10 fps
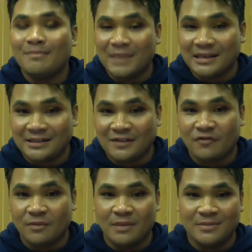messy
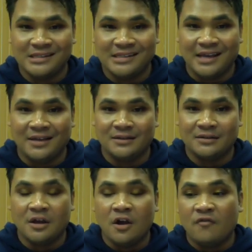from the
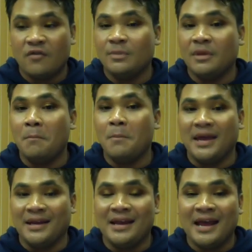mistakes from the
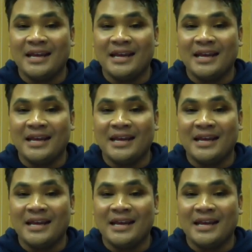men.